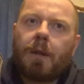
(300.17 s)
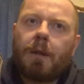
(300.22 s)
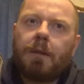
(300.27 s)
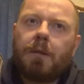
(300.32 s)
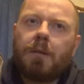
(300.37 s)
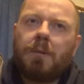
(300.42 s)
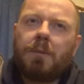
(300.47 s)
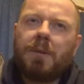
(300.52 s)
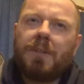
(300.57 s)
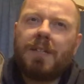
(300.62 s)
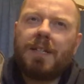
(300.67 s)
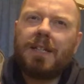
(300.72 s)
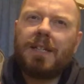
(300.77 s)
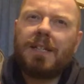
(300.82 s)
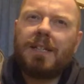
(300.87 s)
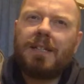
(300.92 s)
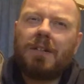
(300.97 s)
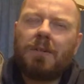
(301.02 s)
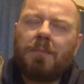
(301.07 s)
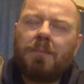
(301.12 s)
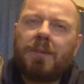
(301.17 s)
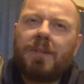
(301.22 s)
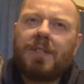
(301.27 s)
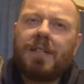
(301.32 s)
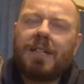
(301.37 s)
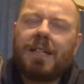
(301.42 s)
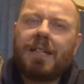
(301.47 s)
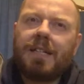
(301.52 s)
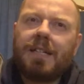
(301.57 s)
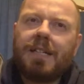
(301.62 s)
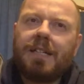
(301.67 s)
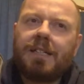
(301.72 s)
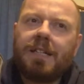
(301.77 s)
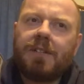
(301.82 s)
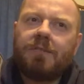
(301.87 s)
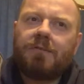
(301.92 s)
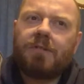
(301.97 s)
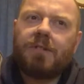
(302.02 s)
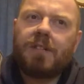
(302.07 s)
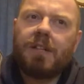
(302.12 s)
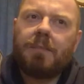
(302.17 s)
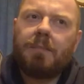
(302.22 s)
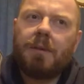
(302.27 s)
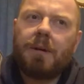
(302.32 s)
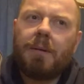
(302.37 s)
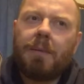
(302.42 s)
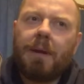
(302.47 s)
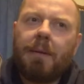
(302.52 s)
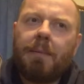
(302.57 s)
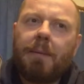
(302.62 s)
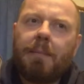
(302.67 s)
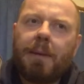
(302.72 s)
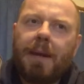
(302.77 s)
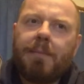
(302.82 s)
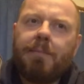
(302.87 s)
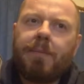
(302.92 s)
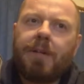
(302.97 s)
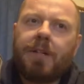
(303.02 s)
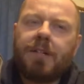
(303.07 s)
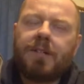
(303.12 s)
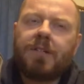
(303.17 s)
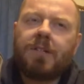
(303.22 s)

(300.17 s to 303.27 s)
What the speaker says: Not particularly citrusy, but maybe the